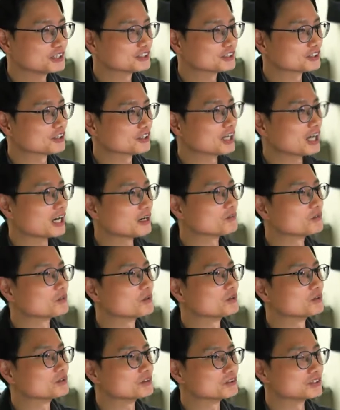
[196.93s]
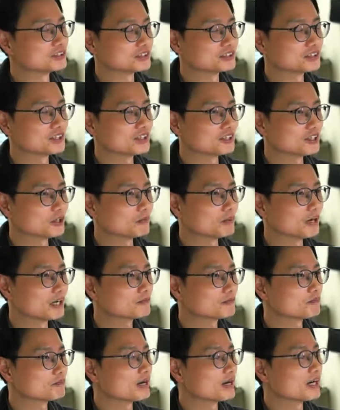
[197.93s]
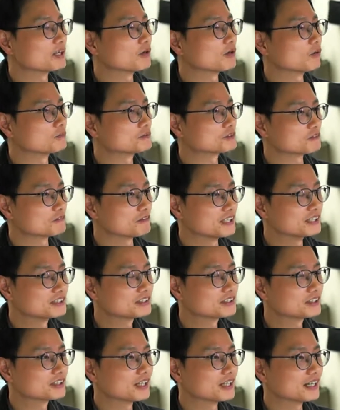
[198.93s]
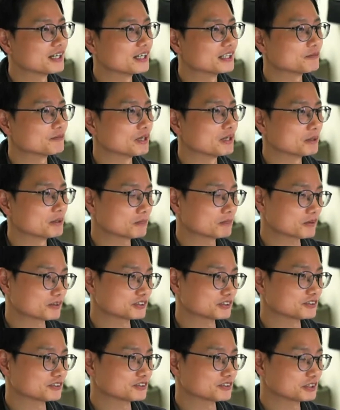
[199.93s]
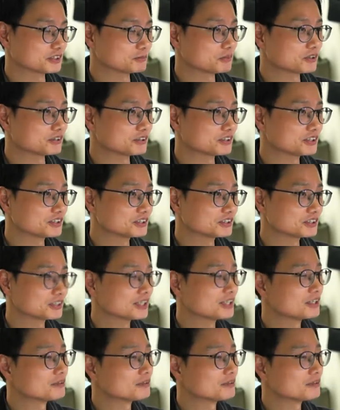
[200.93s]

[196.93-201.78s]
So I'm going to just talk about my observation and my personal experience,